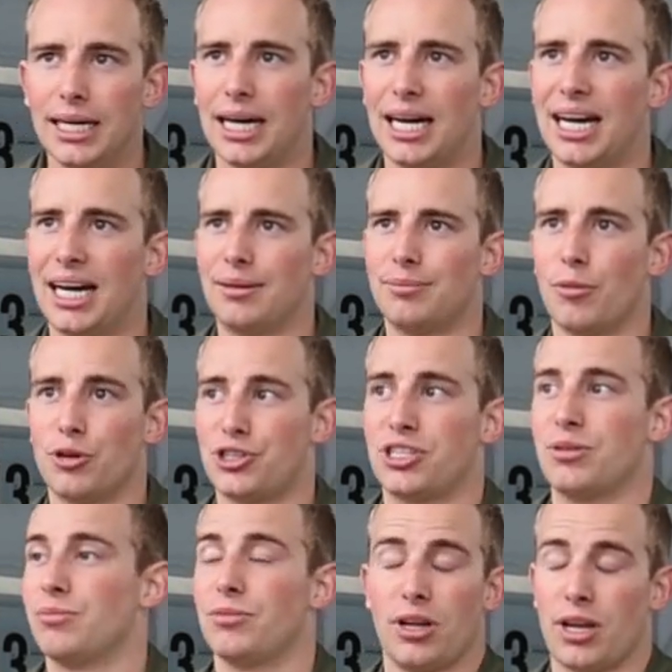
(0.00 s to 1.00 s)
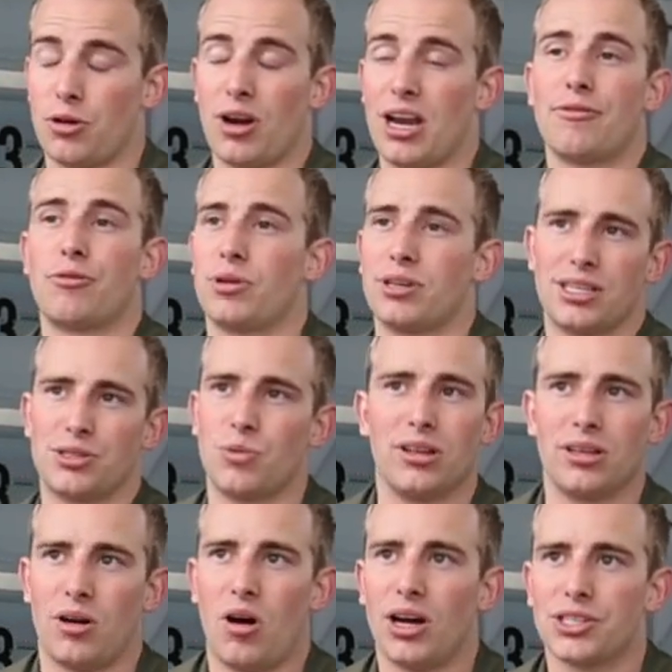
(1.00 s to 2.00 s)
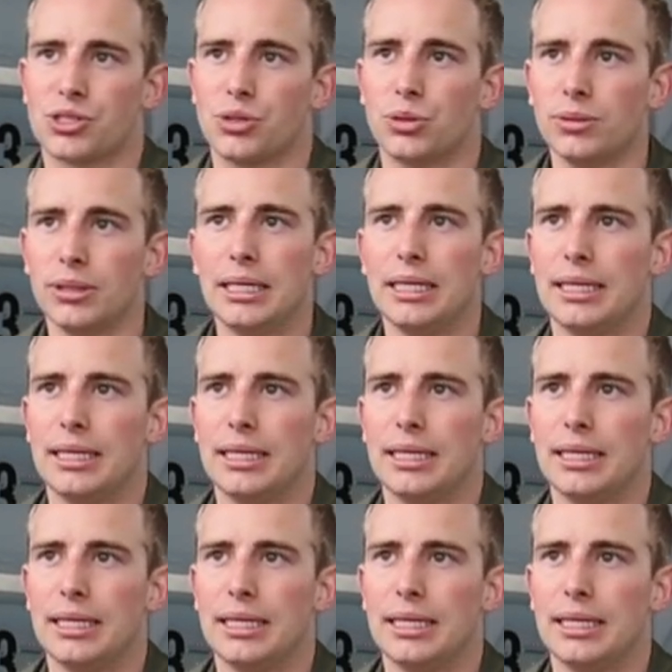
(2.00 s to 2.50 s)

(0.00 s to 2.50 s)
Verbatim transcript: Um, most of them, not everyone does well in high school.